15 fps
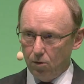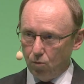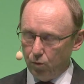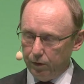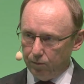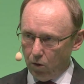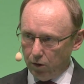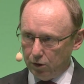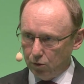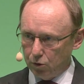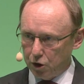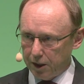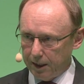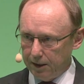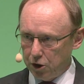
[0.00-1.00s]
We want to
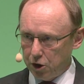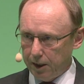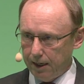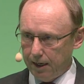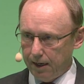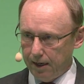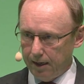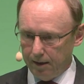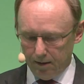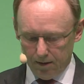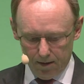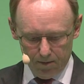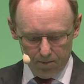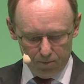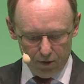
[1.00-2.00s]
change airline
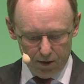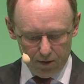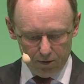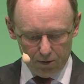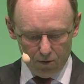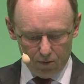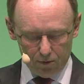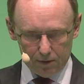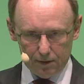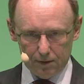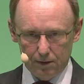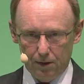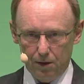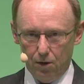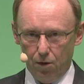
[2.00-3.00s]

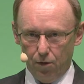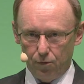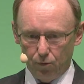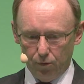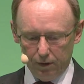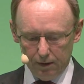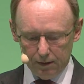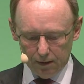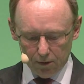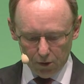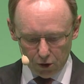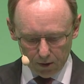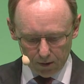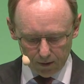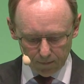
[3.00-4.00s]
paradox through these
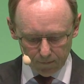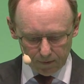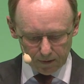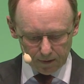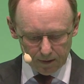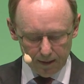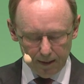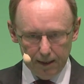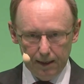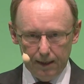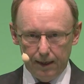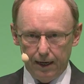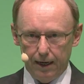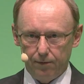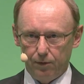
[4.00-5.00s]
initiatives,
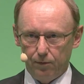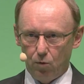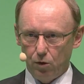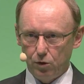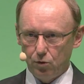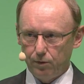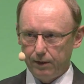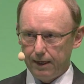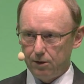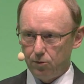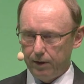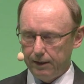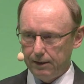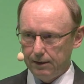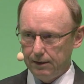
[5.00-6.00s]
and we want to get
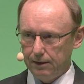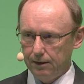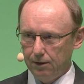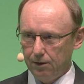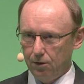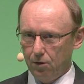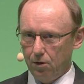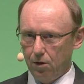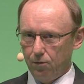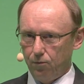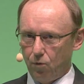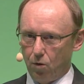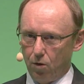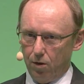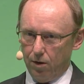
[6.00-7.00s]
ready
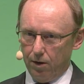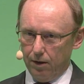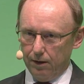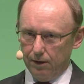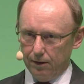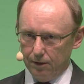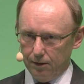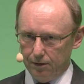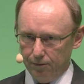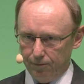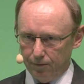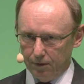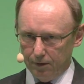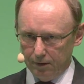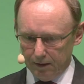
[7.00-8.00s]
for a
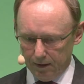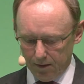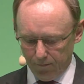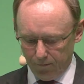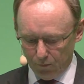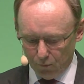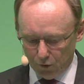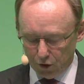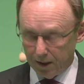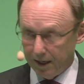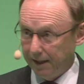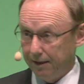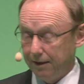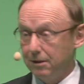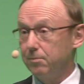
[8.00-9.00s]
different in the future.
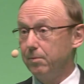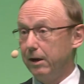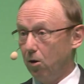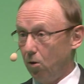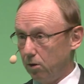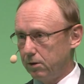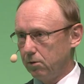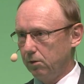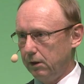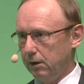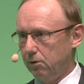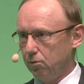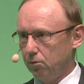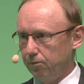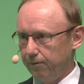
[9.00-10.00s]
And this may also
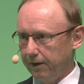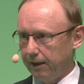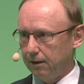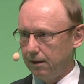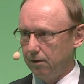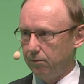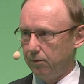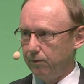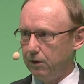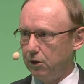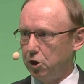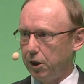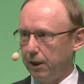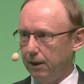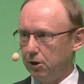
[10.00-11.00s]
lead to the fact that we will
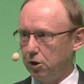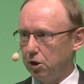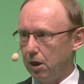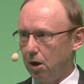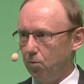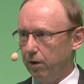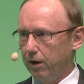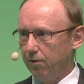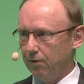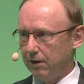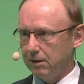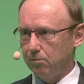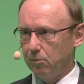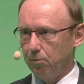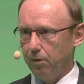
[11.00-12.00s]
change our
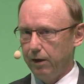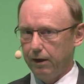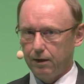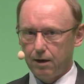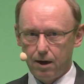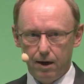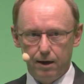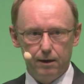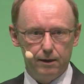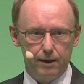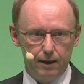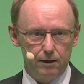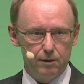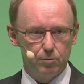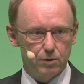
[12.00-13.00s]
investment plan. Currently,
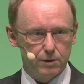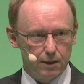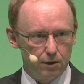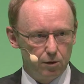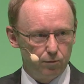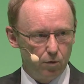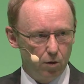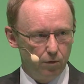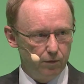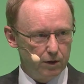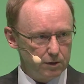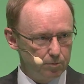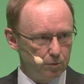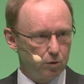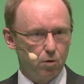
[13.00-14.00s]
eighty percent of our
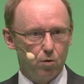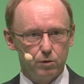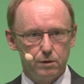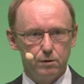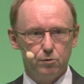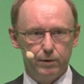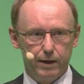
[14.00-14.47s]
investment goes into